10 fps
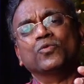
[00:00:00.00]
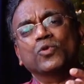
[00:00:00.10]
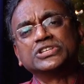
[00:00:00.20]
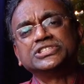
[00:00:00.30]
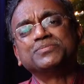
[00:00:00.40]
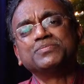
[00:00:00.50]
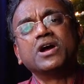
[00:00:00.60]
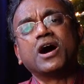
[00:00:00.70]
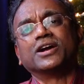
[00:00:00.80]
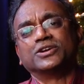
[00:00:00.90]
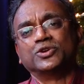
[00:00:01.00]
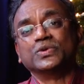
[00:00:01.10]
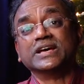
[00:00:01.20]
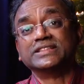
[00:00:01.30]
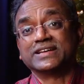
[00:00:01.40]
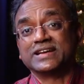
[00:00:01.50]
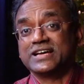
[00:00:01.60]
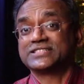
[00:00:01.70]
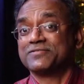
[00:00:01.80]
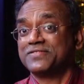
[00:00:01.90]
worship God together
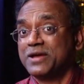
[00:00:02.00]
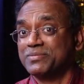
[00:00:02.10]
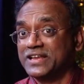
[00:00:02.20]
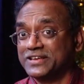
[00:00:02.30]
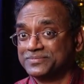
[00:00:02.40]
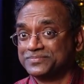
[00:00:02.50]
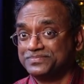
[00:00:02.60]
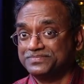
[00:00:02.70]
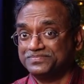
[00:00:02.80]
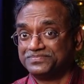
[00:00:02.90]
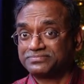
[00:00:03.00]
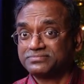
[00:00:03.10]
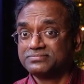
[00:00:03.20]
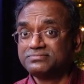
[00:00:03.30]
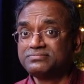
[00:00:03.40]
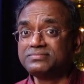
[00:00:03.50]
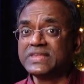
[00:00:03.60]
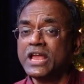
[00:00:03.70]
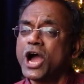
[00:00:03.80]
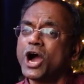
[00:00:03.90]
as a family?
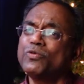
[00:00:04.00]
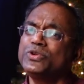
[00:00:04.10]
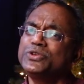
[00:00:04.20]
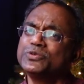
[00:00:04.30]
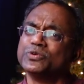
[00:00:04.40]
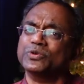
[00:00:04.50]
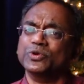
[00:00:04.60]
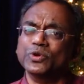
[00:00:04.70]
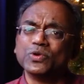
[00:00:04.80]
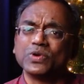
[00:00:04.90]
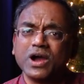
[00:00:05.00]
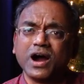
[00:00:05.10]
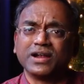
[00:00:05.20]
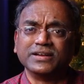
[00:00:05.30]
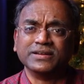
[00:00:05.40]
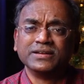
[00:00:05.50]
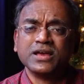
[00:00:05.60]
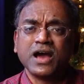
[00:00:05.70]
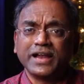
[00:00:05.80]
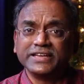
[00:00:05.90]
How do you know God?
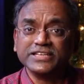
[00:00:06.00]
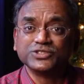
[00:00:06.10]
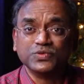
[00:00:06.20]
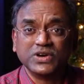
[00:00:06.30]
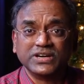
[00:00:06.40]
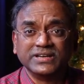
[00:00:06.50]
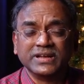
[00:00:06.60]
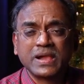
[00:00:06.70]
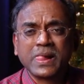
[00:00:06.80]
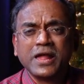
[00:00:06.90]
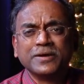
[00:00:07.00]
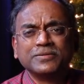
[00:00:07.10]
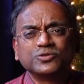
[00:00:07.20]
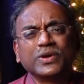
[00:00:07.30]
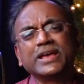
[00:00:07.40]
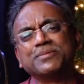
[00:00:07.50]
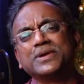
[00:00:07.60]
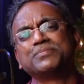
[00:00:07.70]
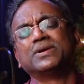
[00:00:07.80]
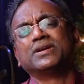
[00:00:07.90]
and His word. Today,
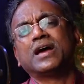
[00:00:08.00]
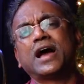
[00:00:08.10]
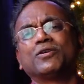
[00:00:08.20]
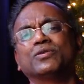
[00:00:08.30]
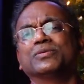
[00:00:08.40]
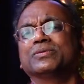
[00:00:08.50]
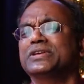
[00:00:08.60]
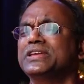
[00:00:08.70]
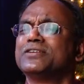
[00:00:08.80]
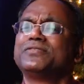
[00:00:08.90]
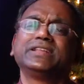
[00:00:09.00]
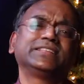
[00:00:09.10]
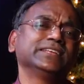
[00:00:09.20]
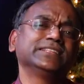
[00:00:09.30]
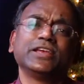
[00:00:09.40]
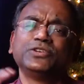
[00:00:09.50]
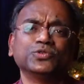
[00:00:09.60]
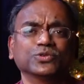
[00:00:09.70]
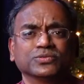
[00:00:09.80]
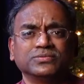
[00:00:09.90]
people have everything they do